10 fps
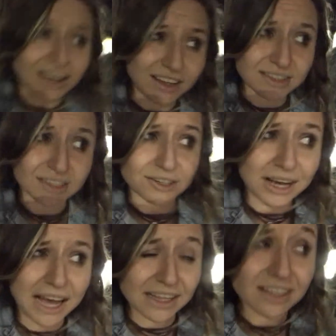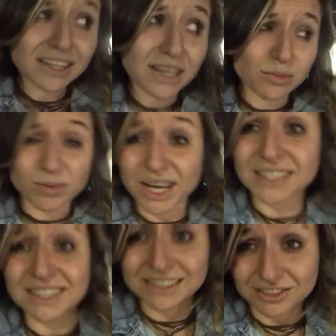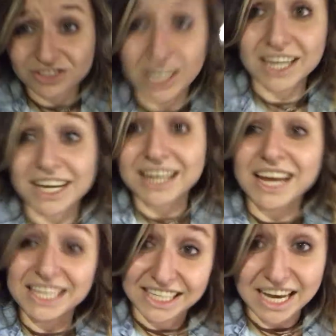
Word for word: Also, I look like a boss in this jacket, and